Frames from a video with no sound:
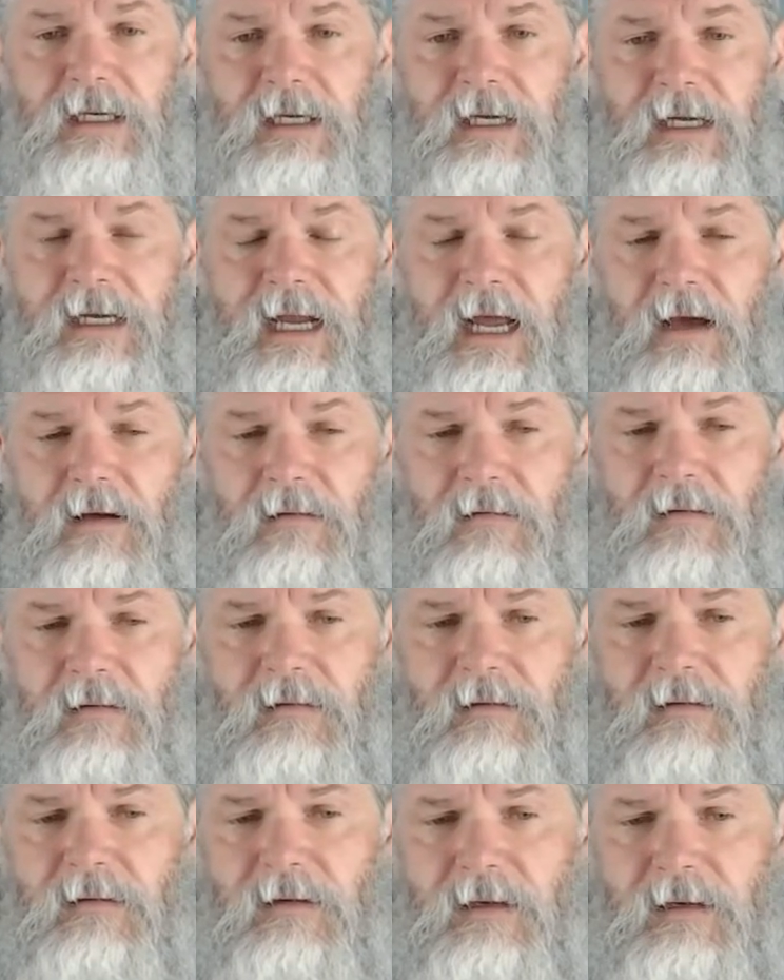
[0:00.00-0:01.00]
Now,
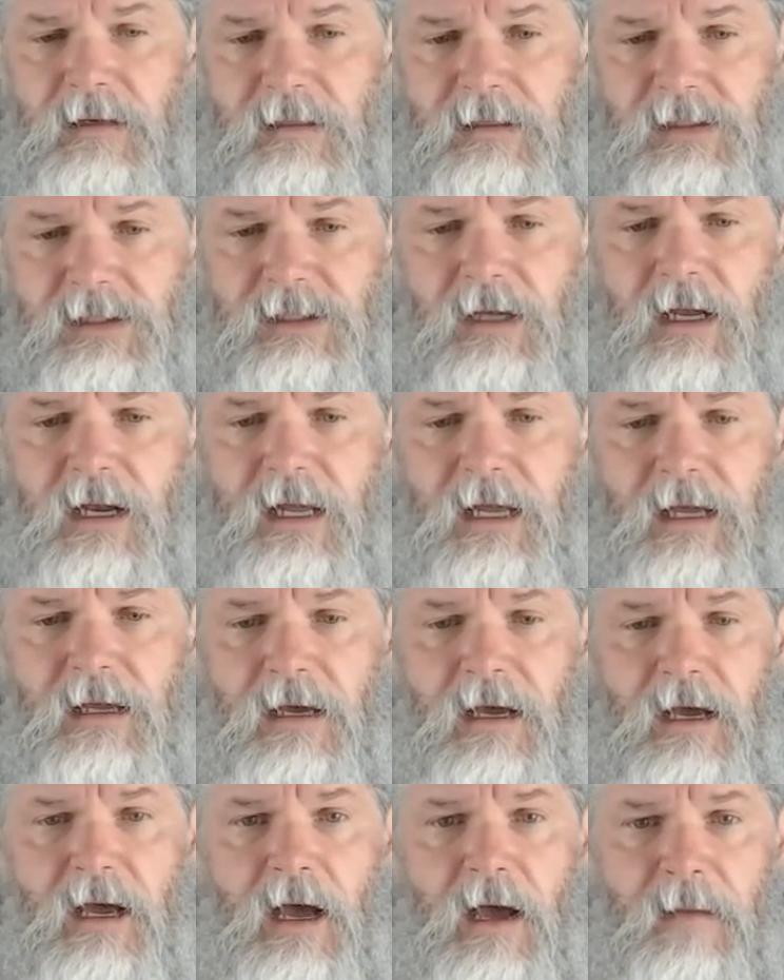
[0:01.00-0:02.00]
Solly
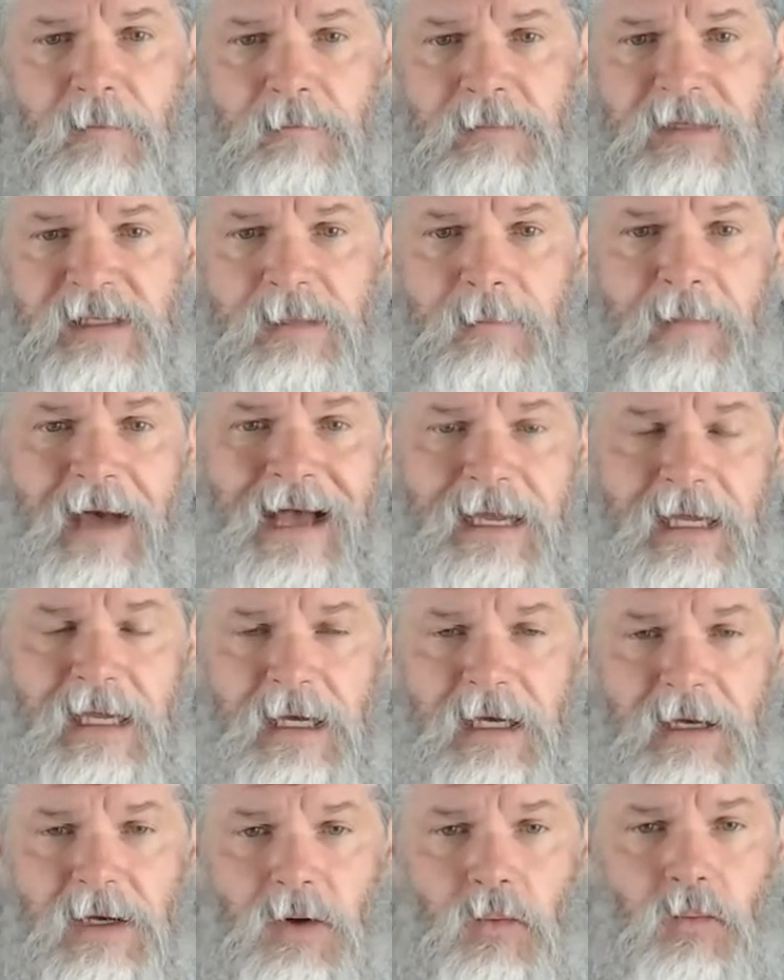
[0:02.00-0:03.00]

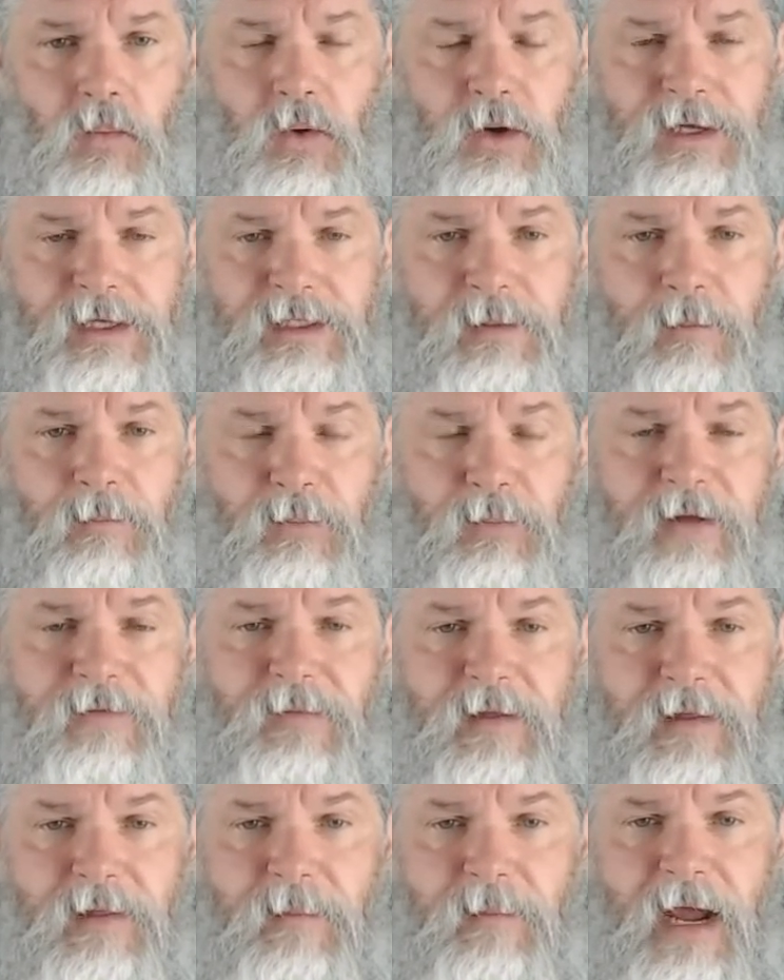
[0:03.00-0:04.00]
Msimanga was
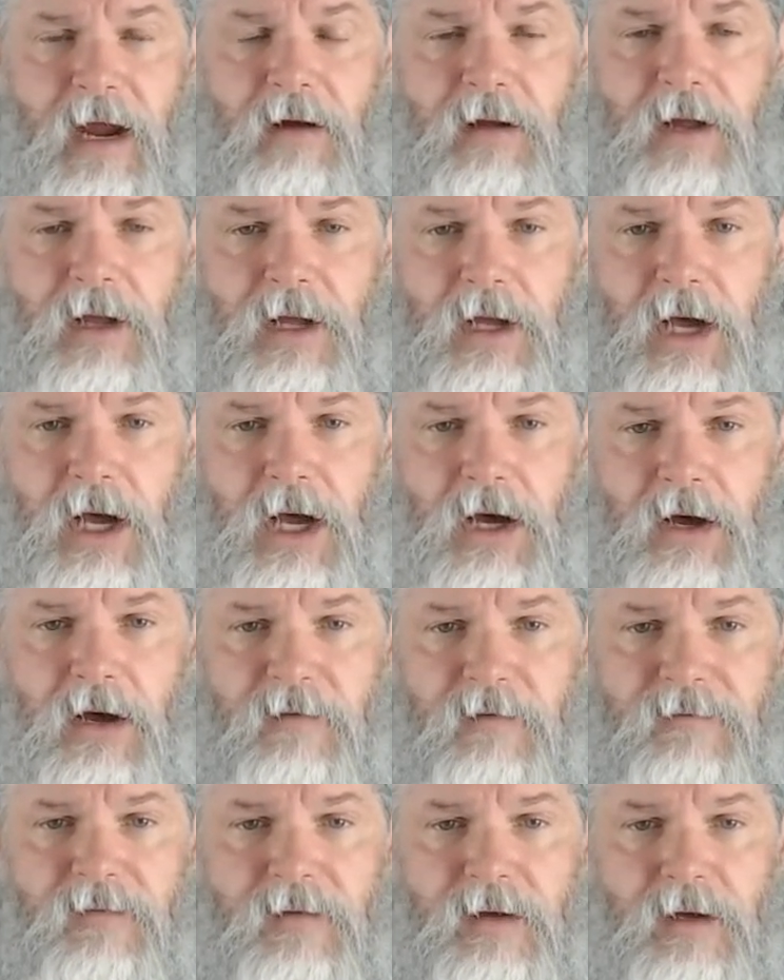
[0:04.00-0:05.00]
briefly the mayor
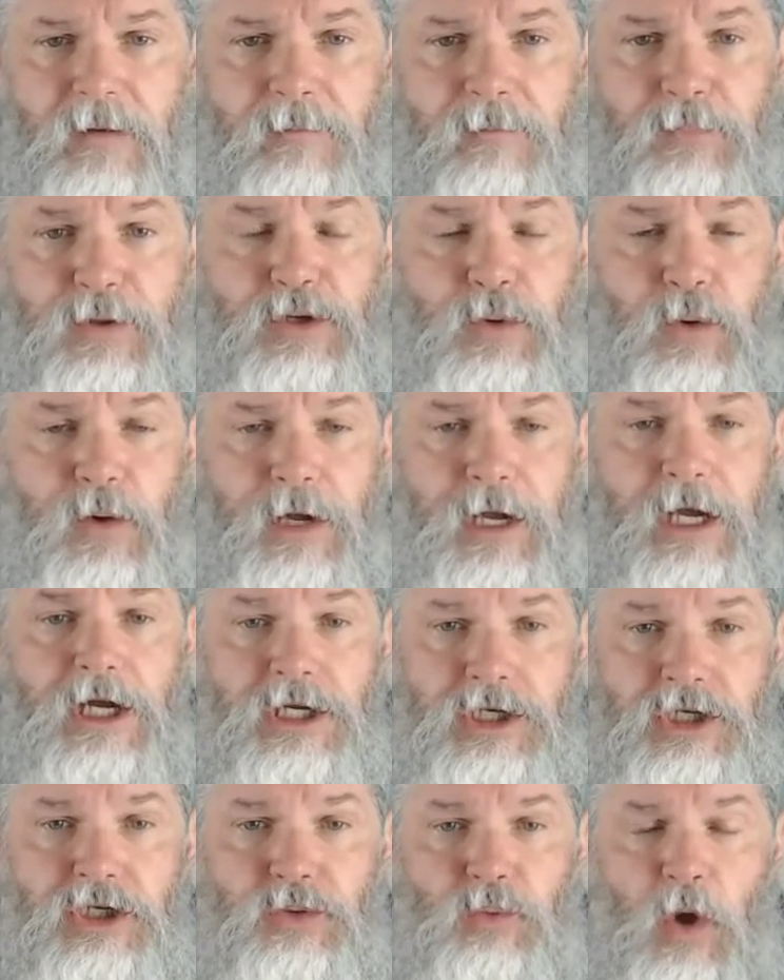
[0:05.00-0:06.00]
of Pretoria,
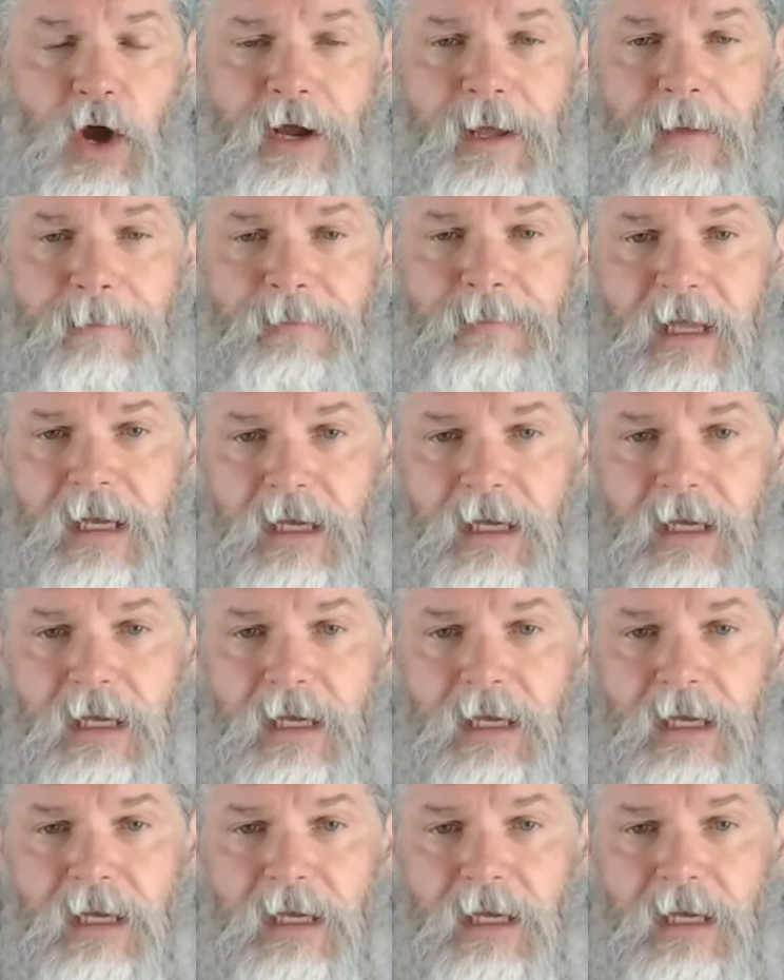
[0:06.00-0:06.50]
Tshwane,